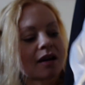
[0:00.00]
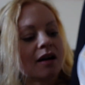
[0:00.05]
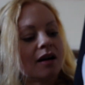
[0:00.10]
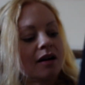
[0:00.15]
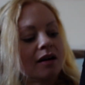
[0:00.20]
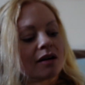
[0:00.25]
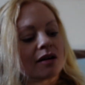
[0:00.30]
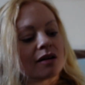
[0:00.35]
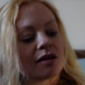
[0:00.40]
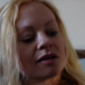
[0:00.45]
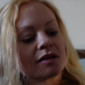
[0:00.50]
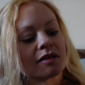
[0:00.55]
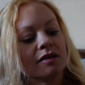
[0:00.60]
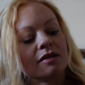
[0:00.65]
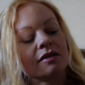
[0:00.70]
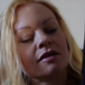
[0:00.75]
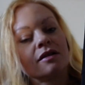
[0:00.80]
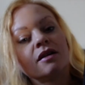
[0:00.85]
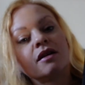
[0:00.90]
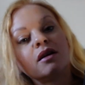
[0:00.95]
are
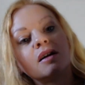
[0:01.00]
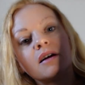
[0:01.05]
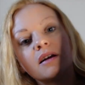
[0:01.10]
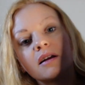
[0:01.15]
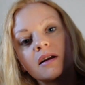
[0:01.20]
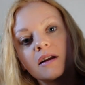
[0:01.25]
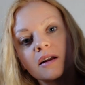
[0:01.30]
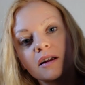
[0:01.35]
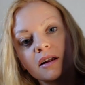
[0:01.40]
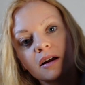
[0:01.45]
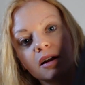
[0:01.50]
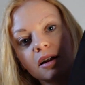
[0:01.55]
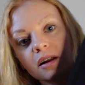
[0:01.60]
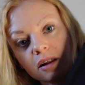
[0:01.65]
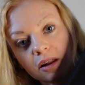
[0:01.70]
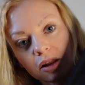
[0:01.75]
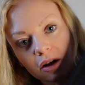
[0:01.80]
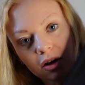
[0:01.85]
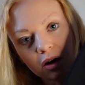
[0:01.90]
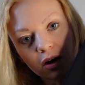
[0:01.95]

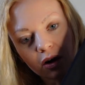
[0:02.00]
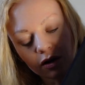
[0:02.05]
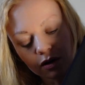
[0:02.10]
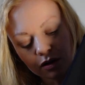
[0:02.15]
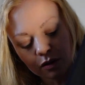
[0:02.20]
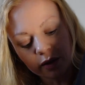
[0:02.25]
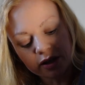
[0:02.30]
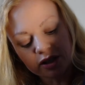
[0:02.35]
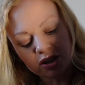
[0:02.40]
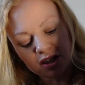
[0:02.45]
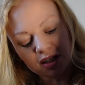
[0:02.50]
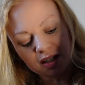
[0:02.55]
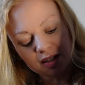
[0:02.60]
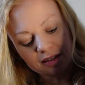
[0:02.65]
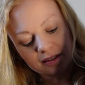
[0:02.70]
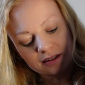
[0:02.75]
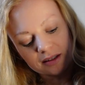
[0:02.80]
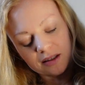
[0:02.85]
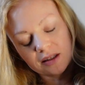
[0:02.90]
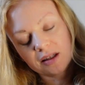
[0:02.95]
Le Col, which
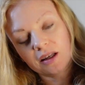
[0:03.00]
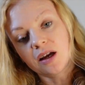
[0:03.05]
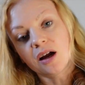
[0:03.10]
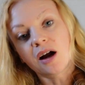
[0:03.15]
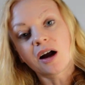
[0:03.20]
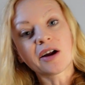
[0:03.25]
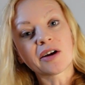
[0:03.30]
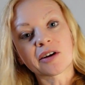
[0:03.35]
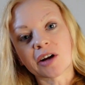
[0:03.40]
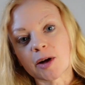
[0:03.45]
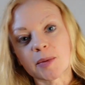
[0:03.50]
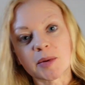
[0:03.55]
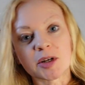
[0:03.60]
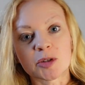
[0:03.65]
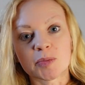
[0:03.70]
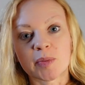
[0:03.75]
is, I don't know much